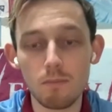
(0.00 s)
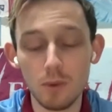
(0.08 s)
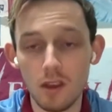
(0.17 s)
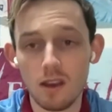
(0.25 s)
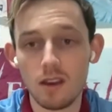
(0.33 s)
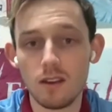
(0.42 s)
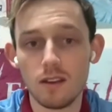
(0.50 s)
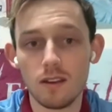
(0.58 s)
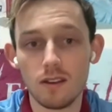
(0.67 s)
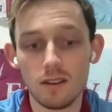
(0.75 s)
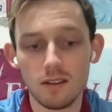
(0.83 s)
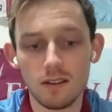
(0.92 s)
But
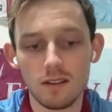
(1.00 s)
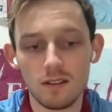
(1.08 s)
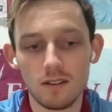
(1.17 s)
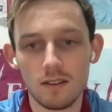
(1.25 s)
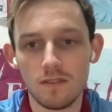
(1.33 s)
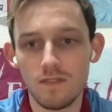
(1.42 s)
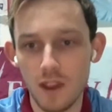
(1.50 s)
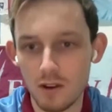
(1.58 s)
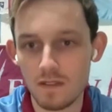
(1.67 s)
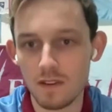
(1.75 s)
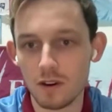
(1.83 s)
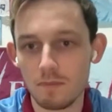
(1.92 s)

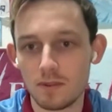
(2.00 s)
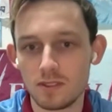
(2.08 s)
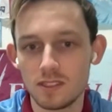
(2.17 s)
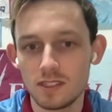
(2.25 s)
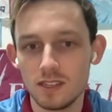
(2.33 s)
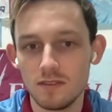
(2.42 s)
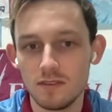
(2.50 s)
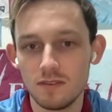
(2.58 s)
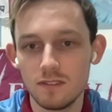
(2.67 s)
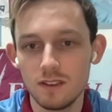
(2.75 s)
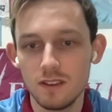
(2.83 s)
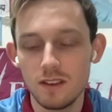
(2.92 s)
very, very positive.
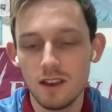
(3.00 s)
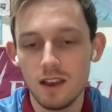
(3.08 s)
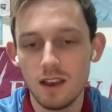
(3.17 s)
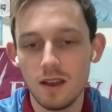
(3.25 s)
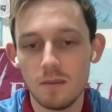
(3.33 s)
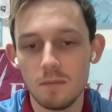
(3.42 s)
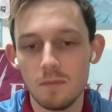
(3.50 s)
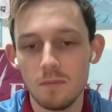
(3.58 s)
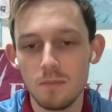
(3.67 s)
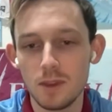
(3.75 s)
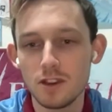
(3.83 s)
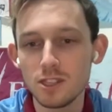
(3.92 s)

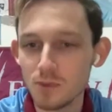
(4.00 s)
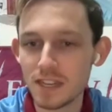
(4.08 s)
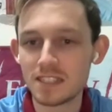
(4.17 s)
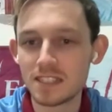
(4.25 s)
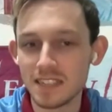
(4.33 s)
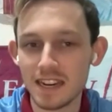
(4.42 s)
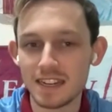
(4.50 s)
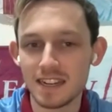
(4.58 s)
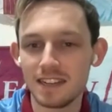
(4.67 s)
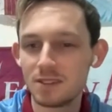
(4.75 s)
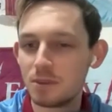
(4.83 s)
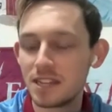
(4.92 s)
Because we
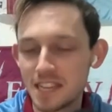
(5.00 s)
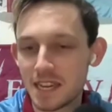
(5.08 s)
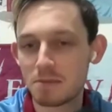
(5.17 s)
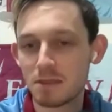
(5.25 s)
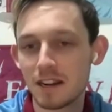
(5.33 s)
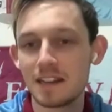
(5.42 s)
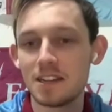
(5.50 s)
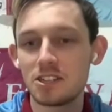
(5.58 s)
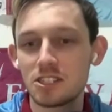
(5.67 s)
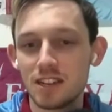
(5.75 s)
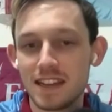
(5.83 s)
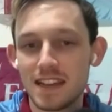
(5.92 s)
conceded, we didn't keep the clean
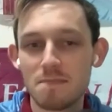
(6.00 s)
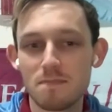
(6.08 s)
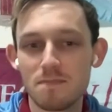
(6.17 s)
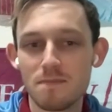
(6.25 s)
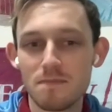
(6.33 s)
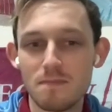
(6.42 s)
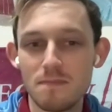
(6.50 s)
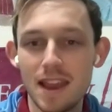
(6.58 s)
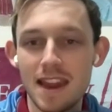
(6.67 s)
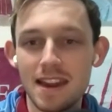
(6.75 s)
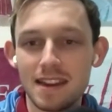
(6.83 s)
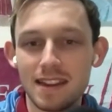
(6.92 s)
sheet and
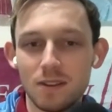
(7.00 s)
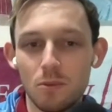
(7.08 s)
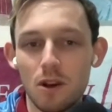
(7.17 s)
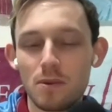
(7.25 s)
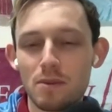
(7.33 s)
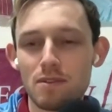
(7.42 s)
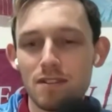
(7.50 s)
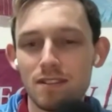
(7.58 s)
made it while we